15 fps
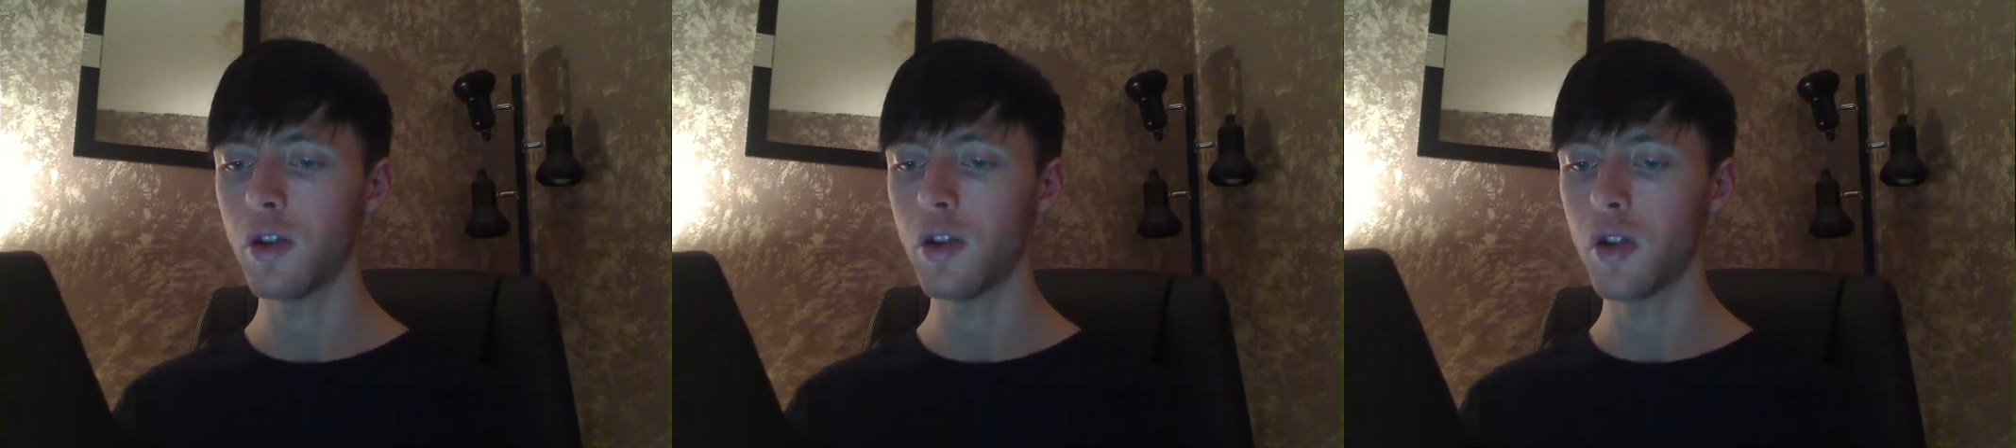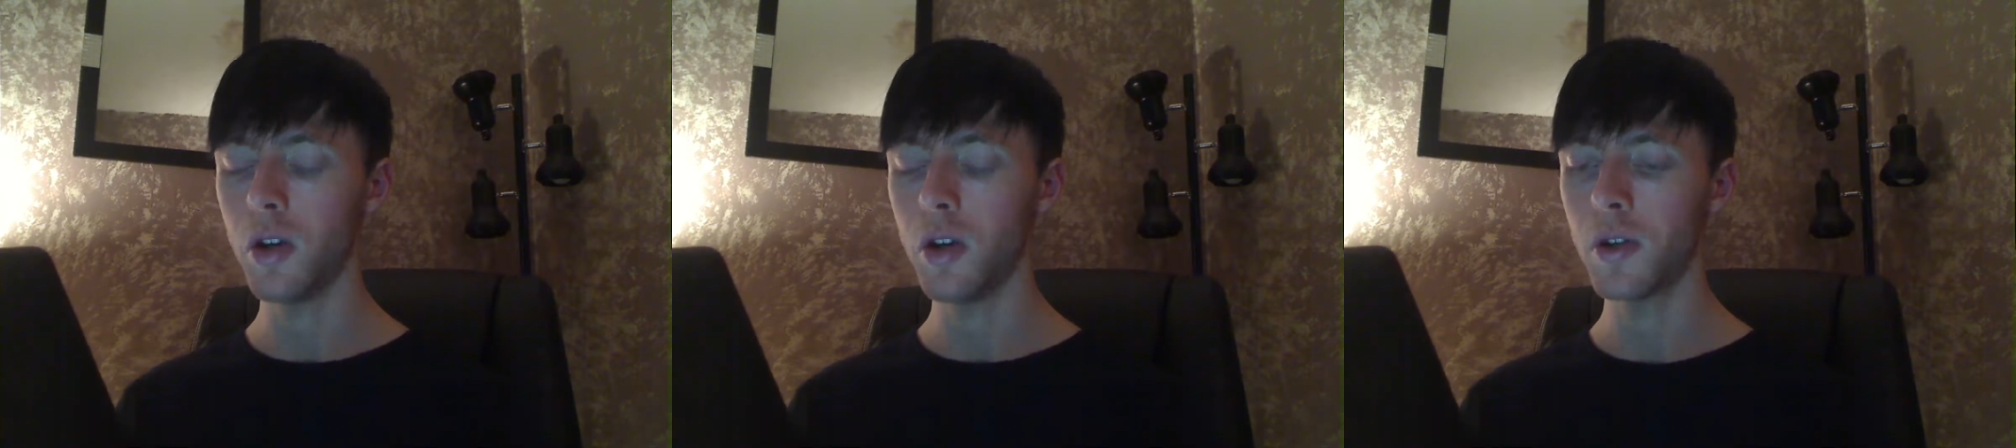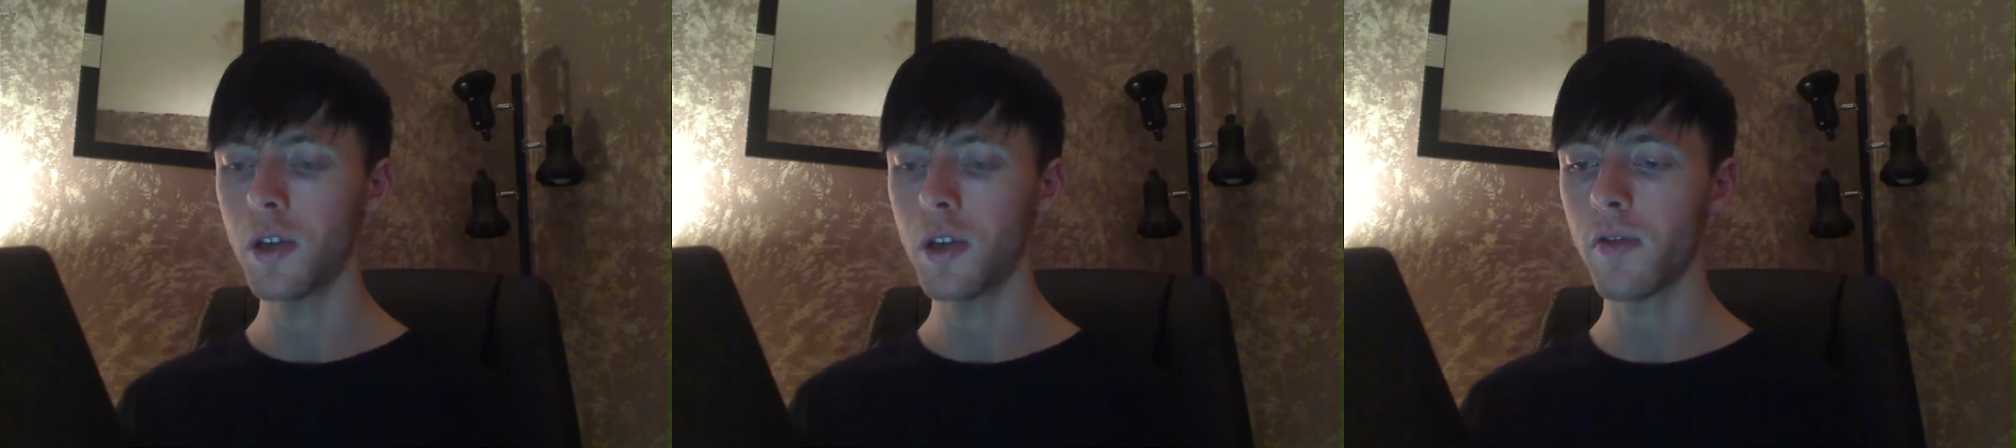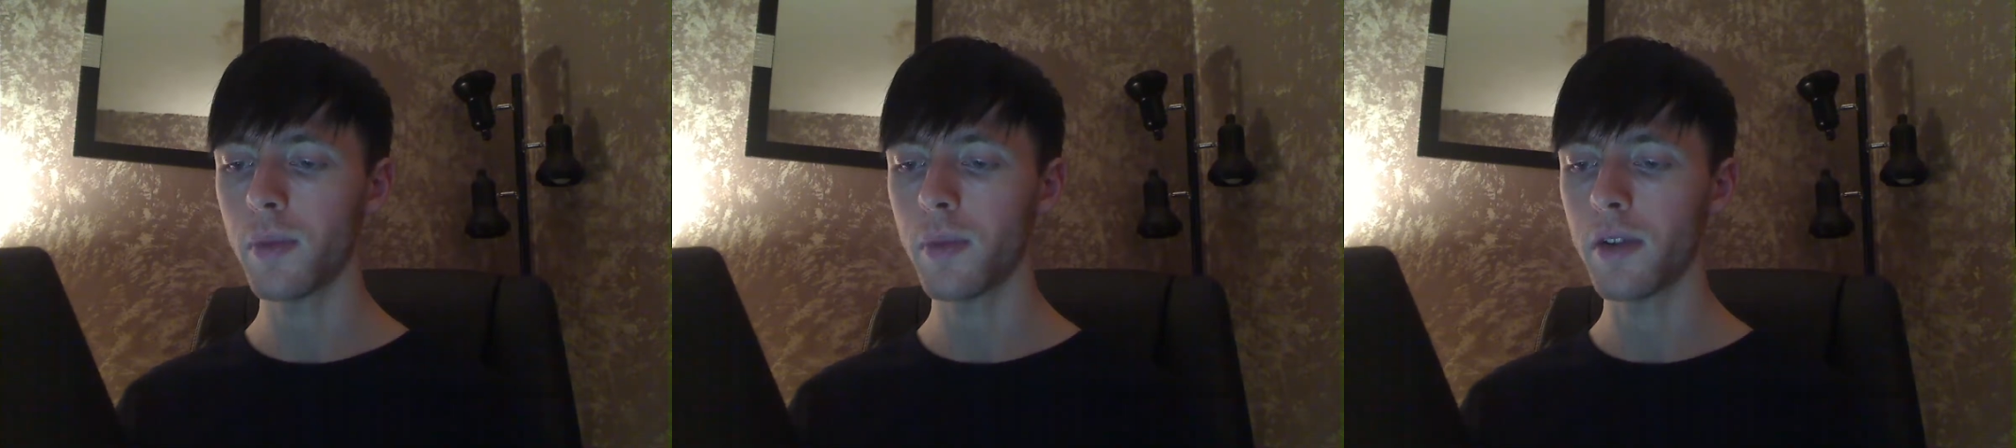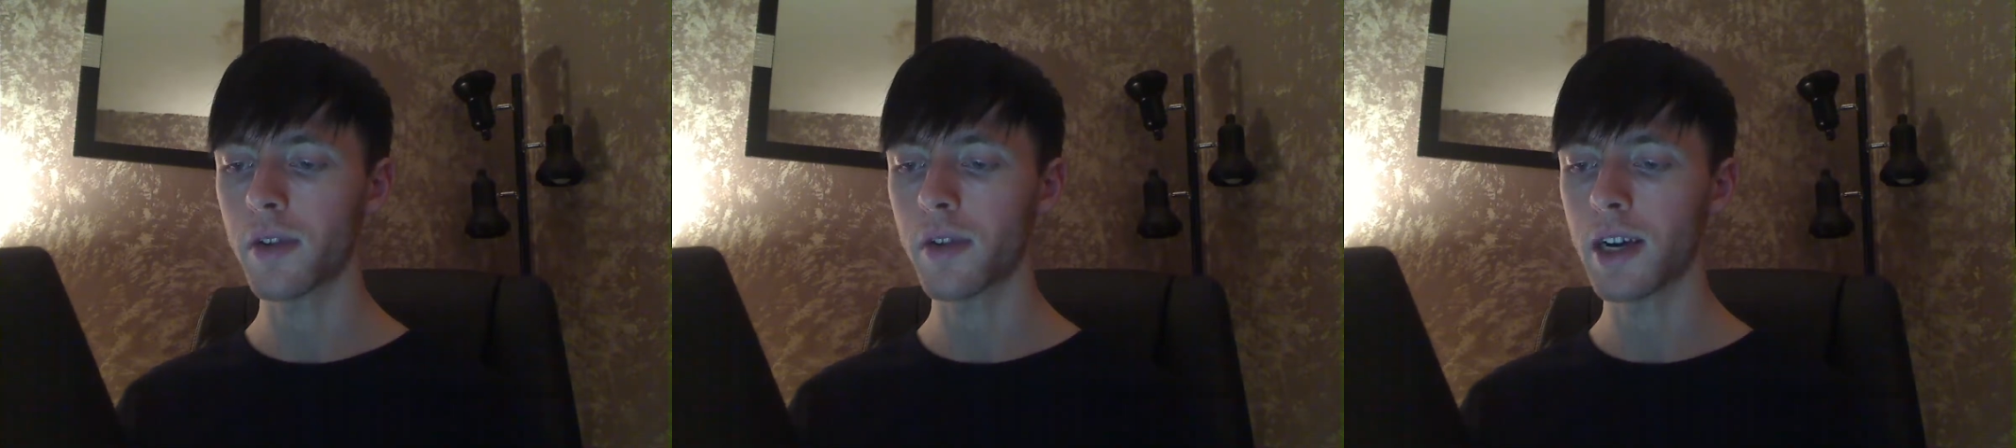Show yourself a
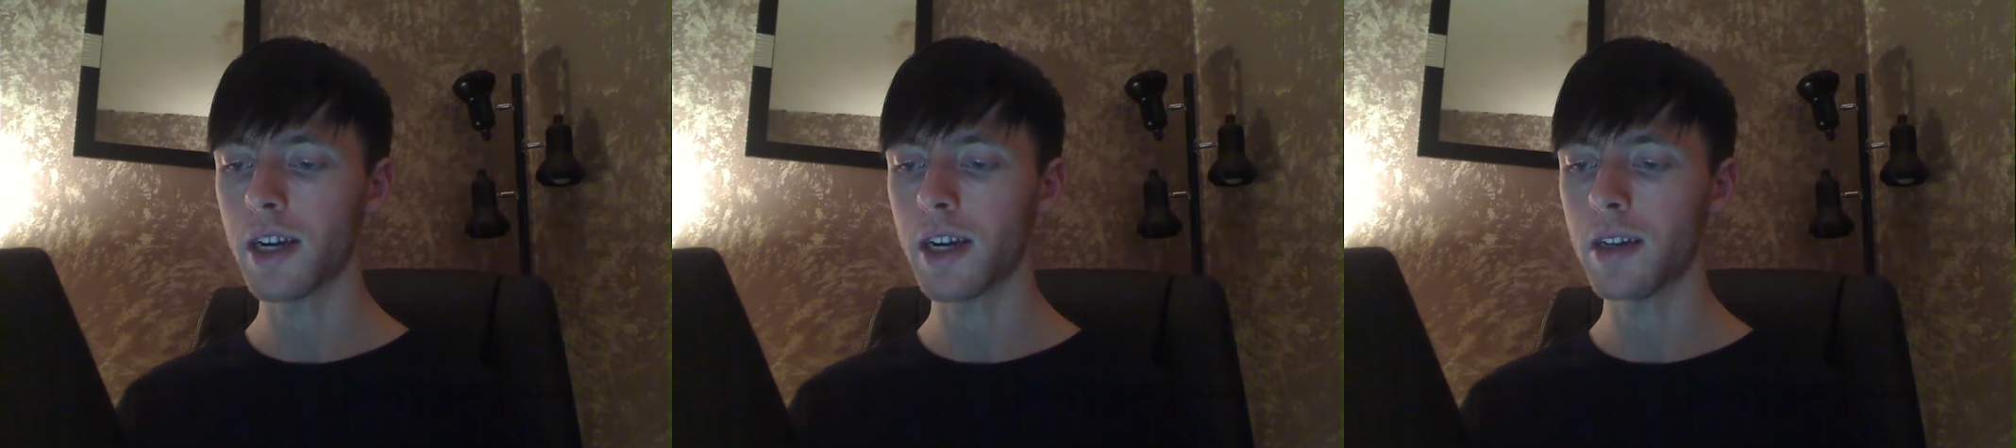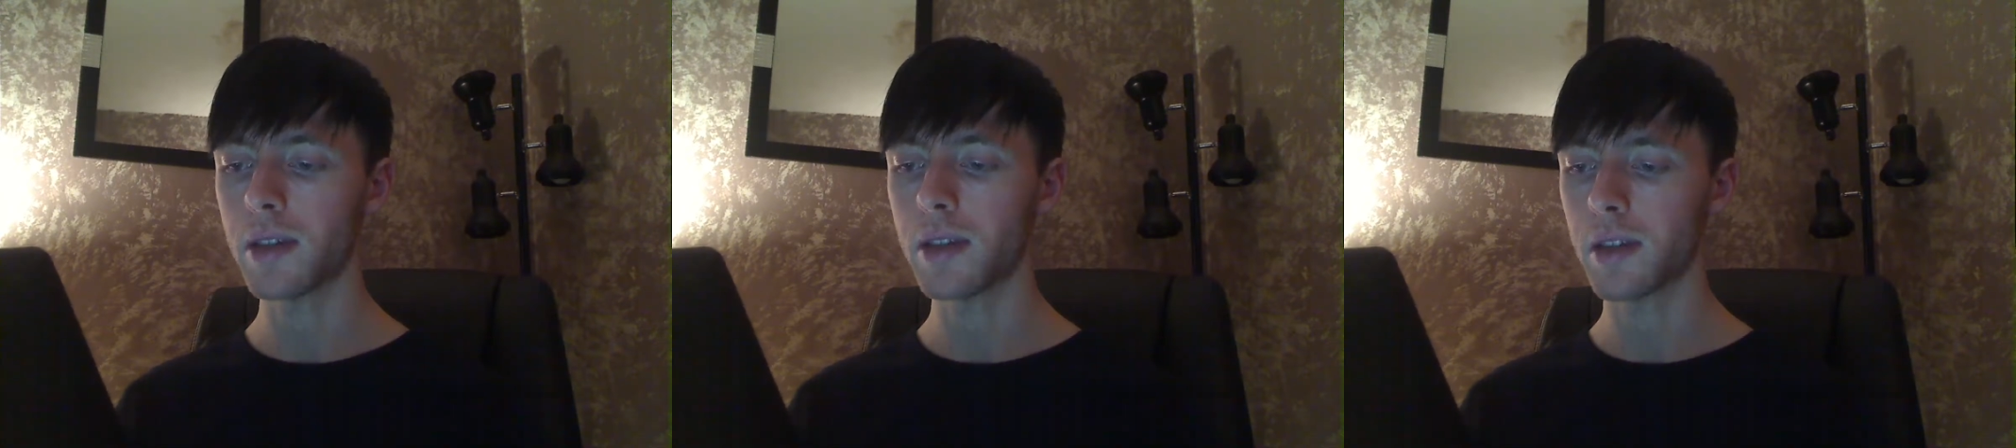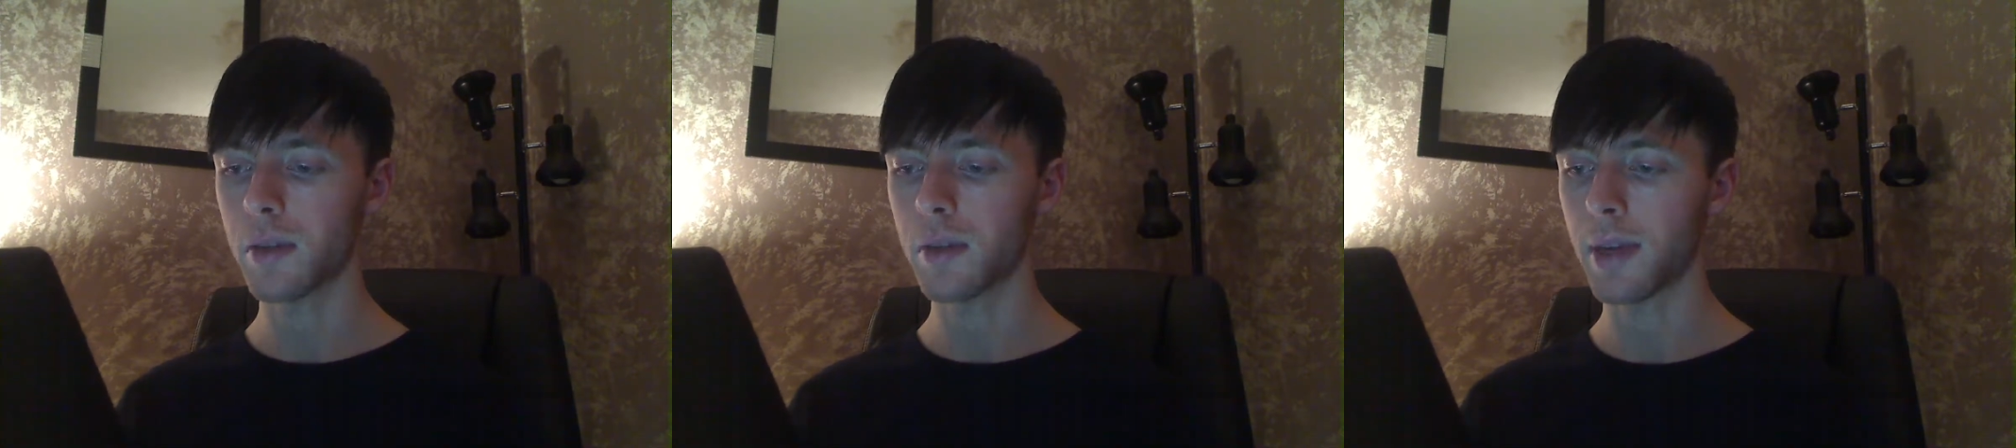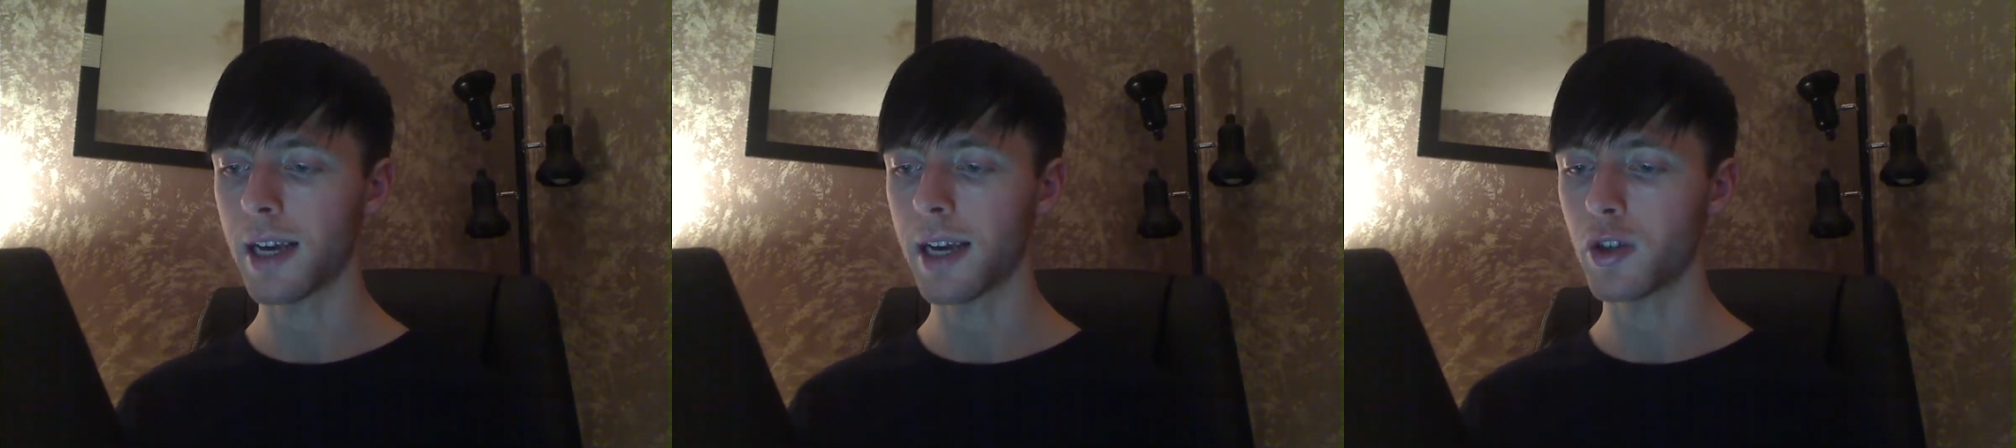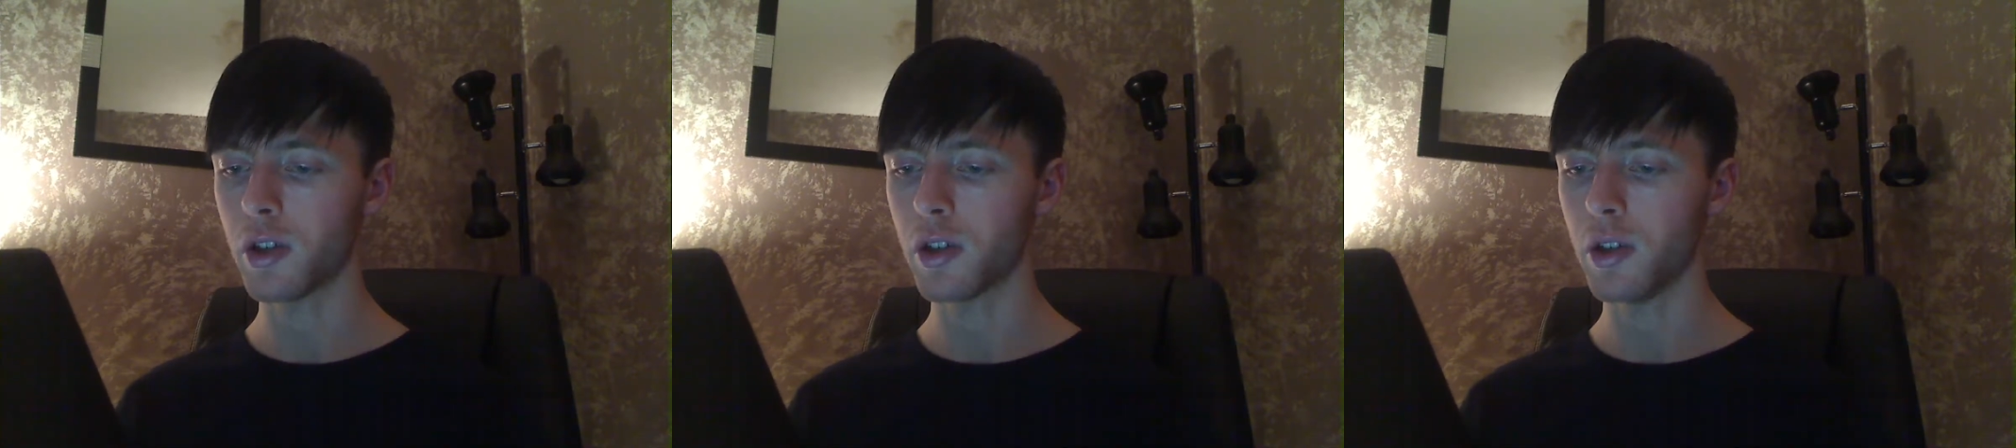bit of kindness and
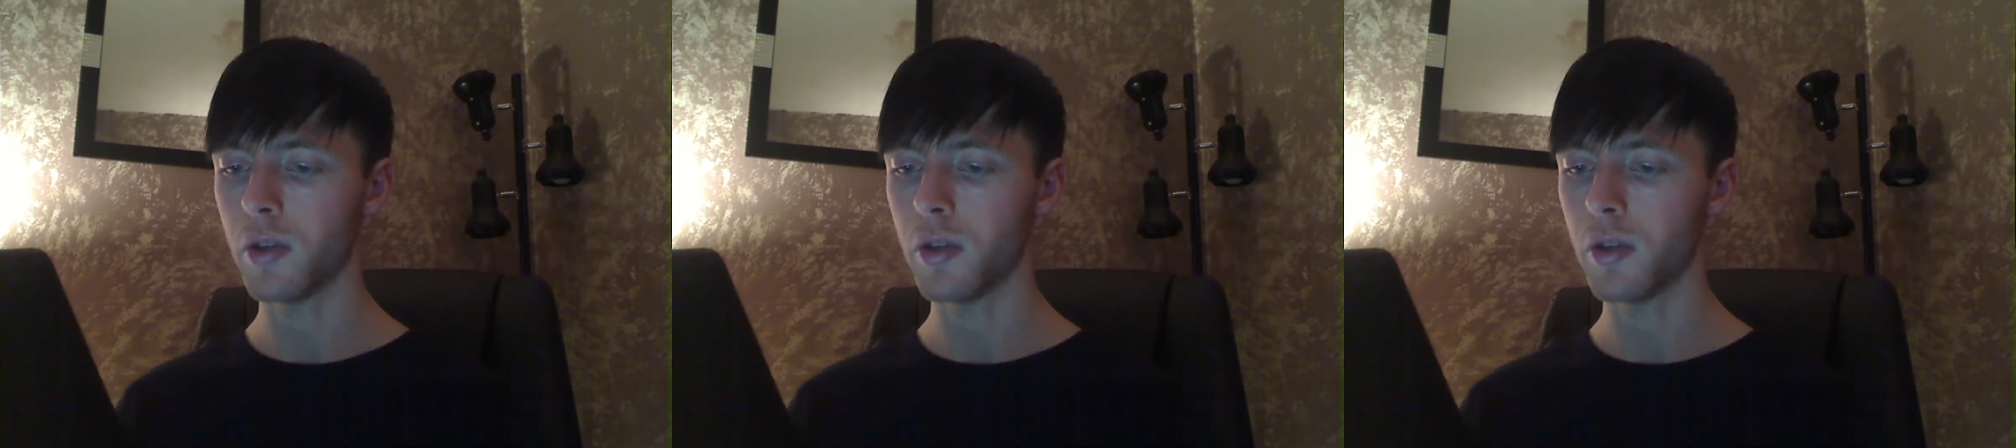compassion,